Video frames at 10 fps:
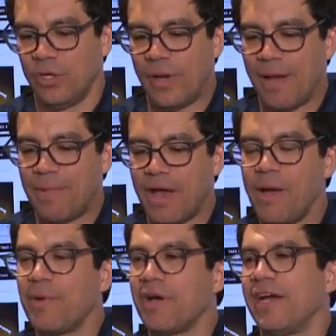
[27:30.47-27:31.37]
Oh, how about
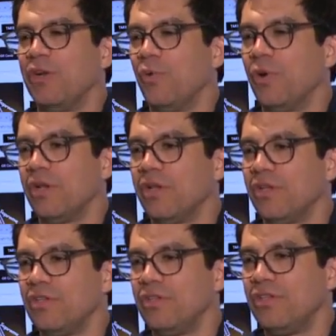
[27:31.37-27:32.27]
how about I know one,
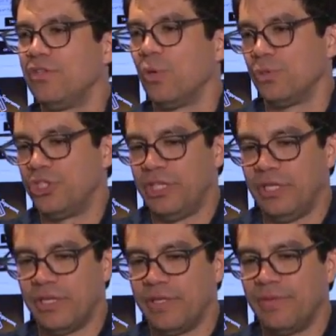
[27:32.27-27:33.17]
Dolce.
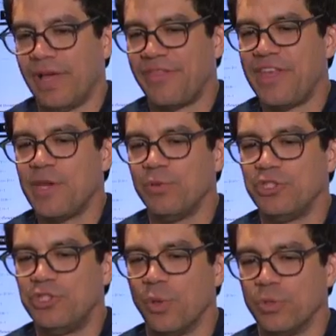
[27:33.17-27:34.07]
I think it
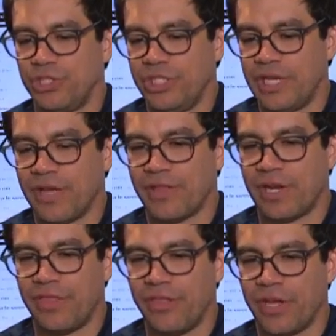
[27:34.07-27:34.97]
was Dolce. Now that
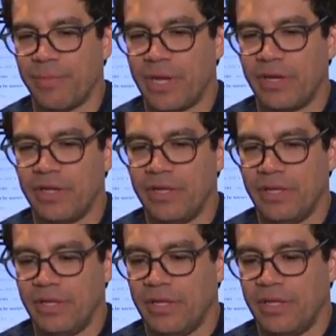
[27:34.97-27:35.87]
I think about it,
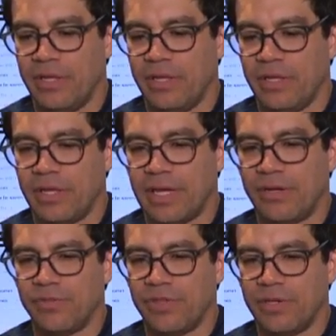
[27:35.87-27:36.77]
I
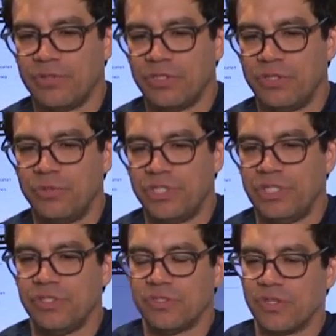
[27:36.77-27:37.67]
don't think it was
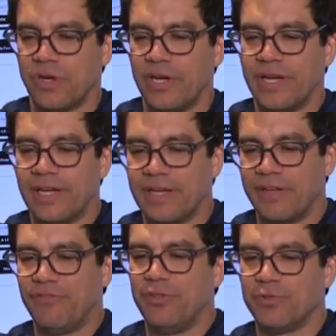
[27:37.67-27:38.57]
Gucci. Sorry, I got
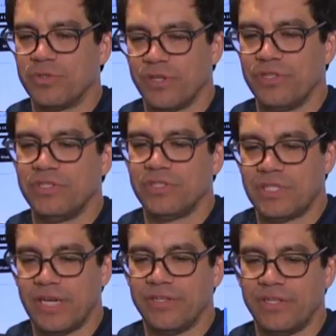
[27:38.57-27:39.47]
confused with all these
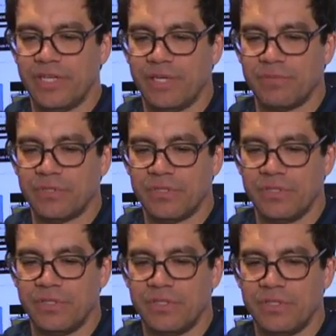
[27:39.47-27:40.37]
Italian names.
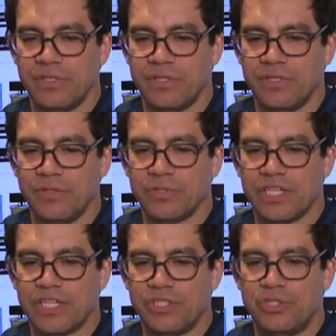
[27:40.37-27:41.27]
It was
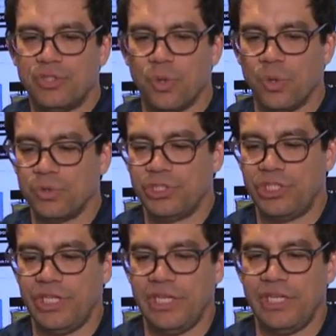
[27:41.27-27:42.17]
like a
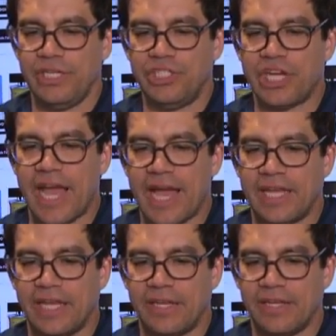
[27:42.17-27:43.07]
Dolce
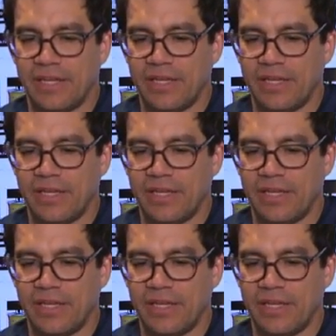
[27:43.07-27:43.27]
jacket.